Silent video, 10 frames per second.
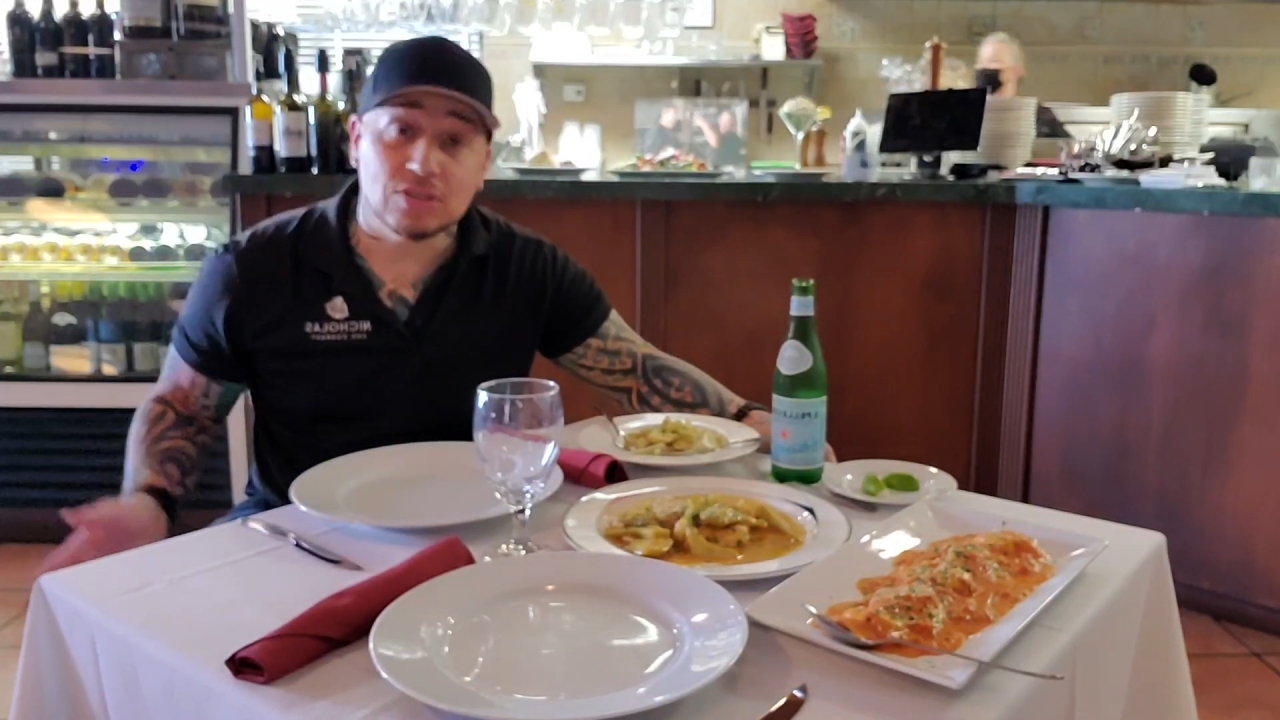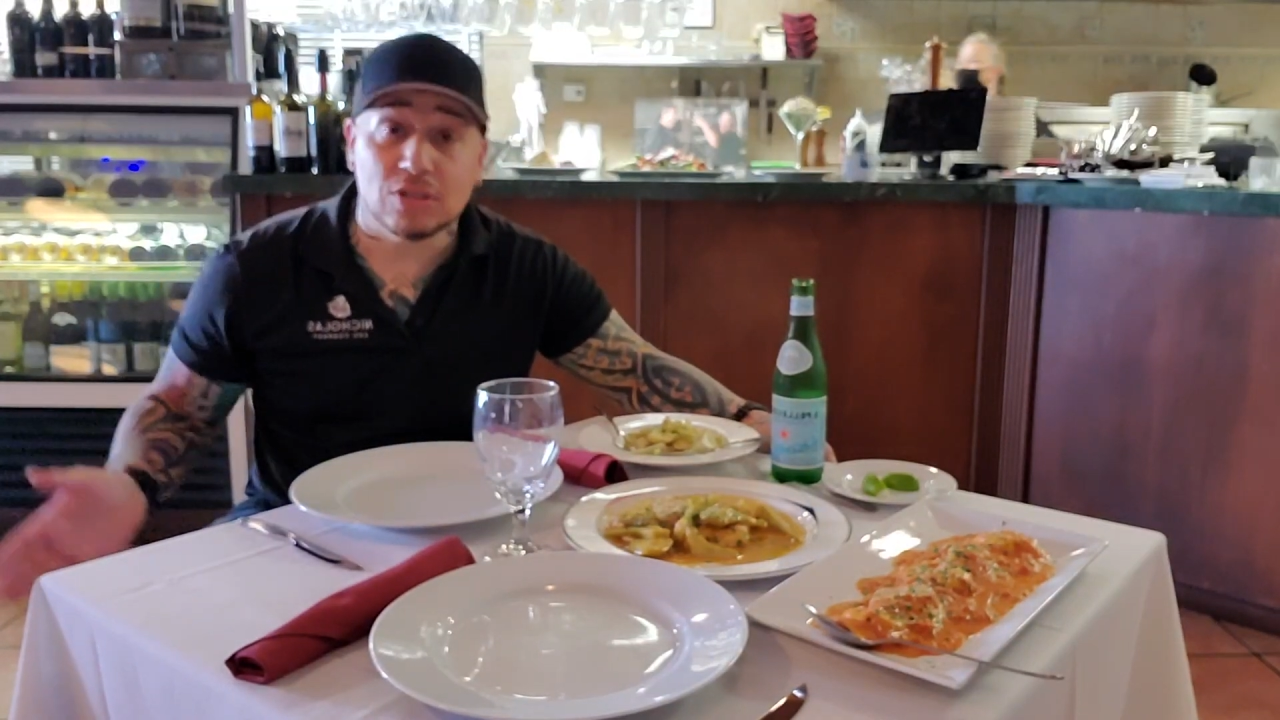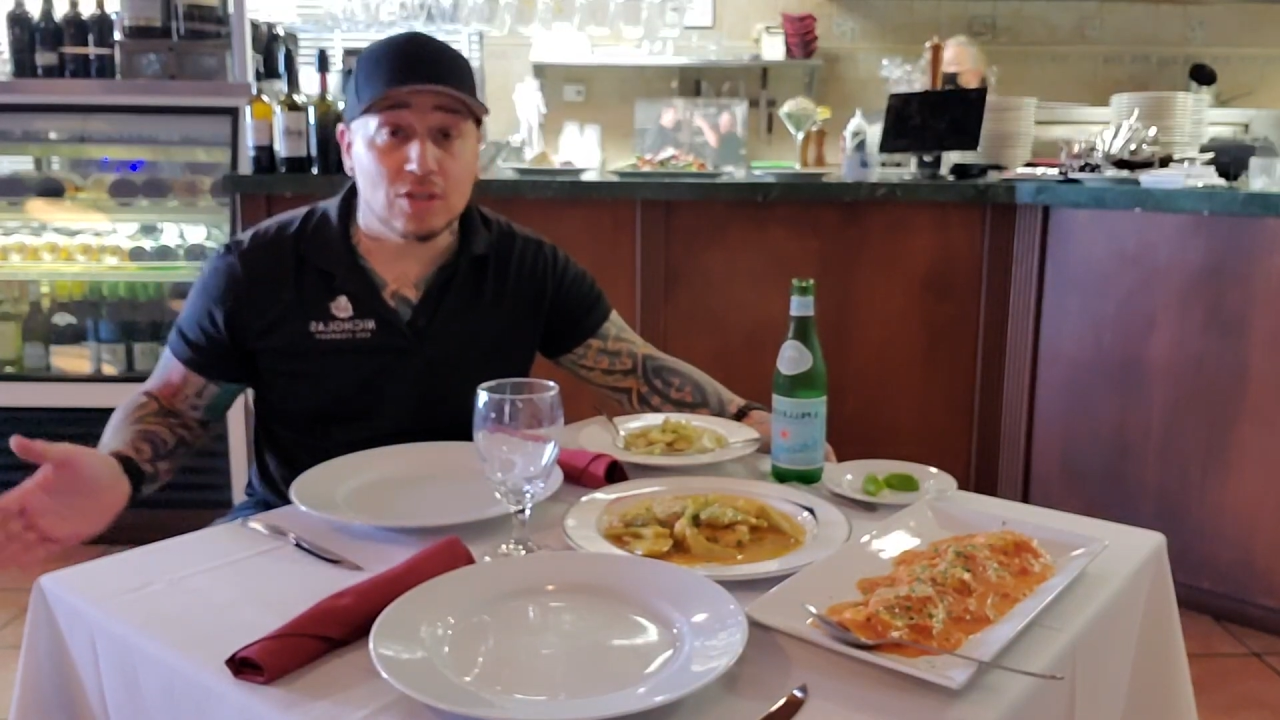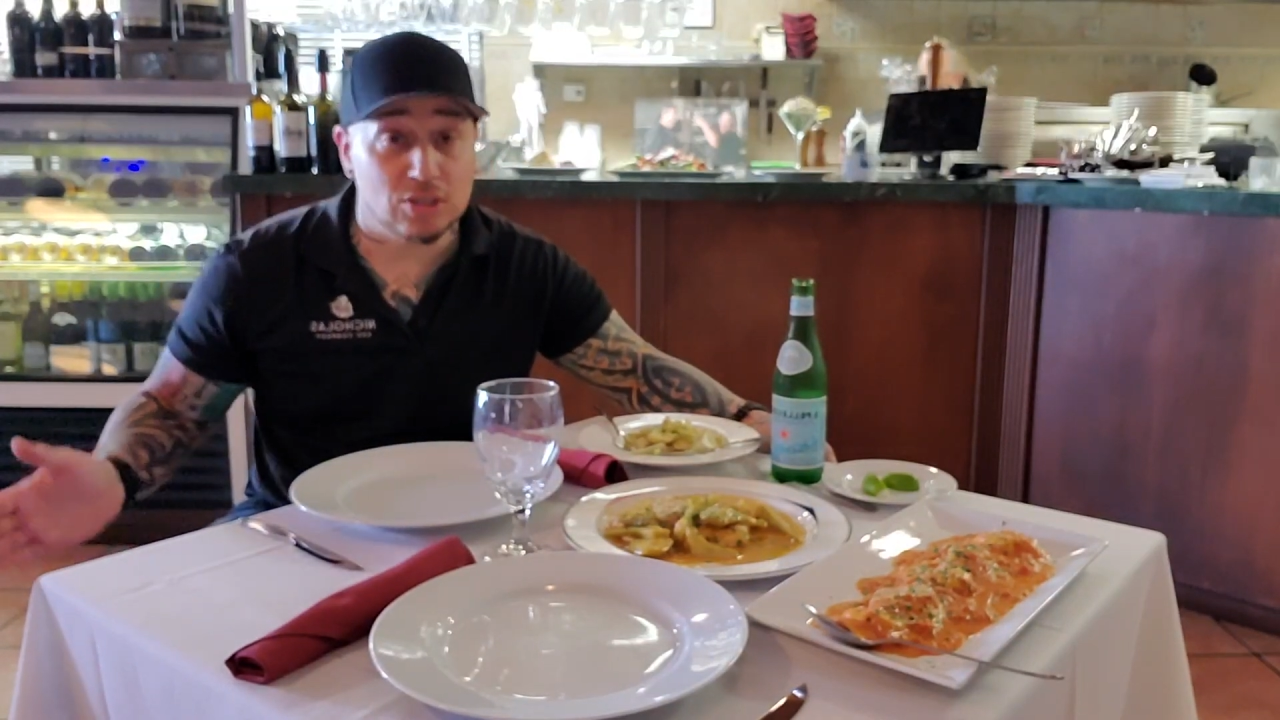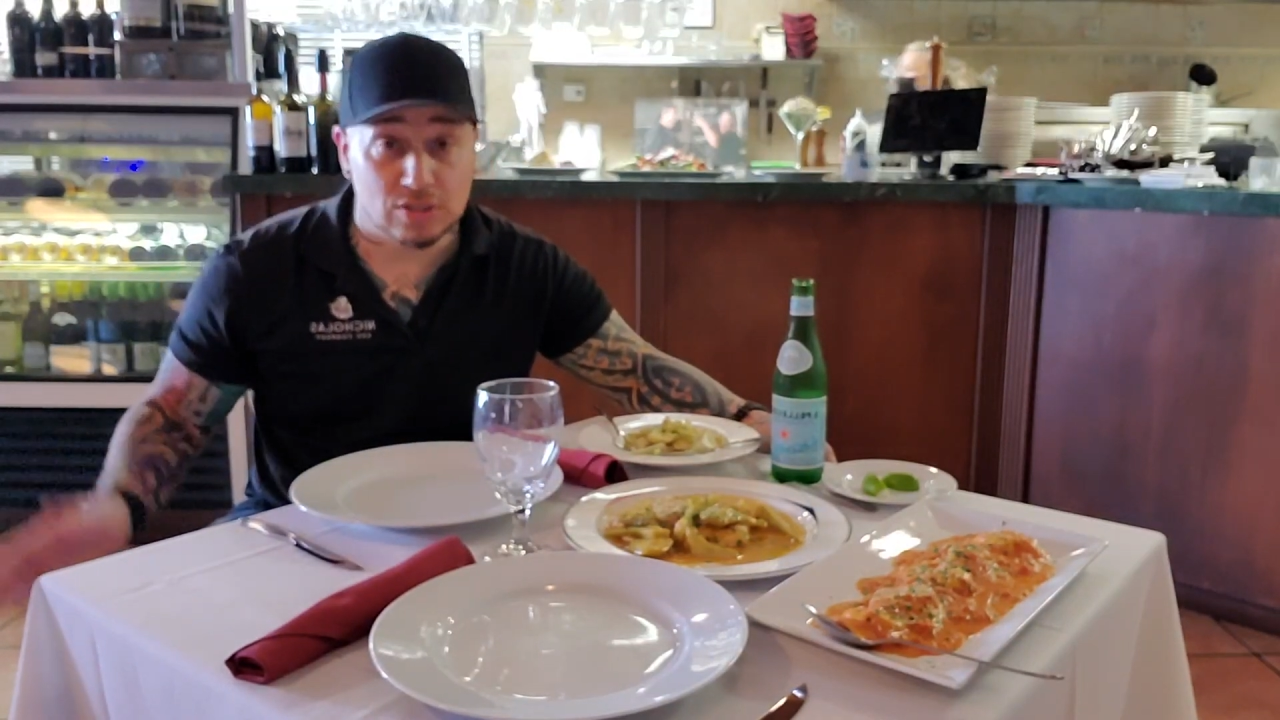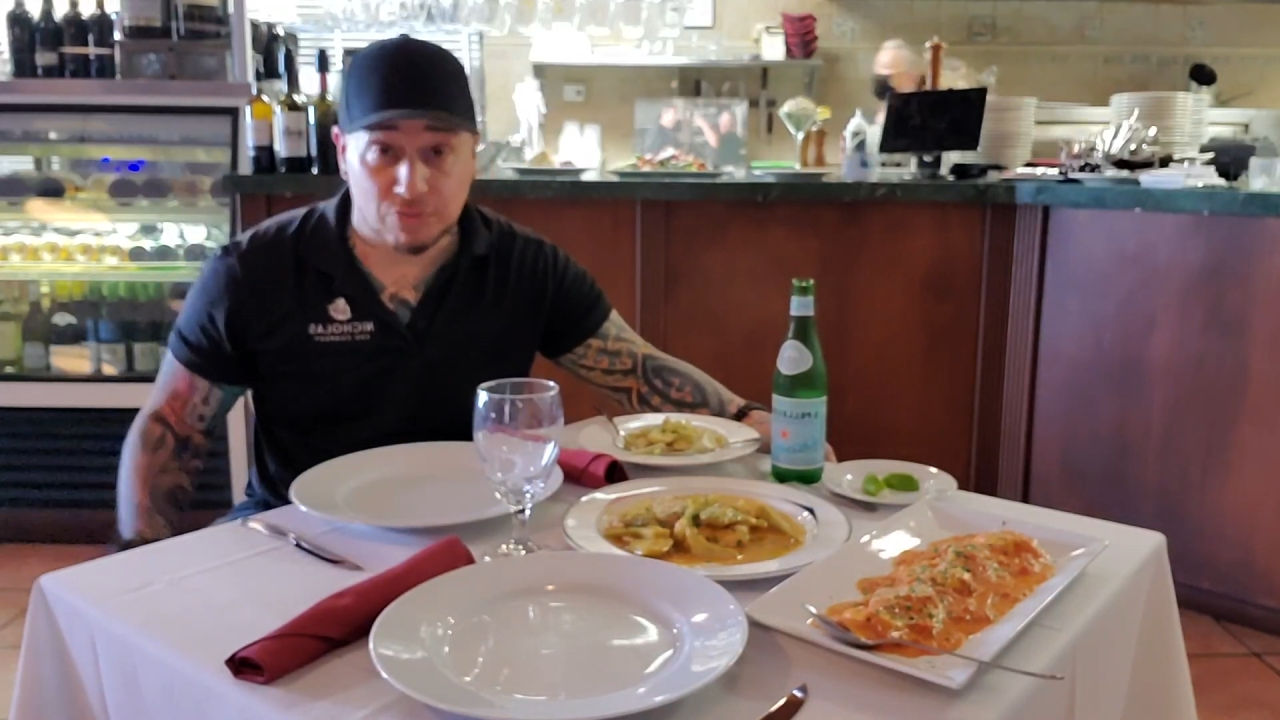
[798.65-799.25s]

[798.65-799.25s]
delicious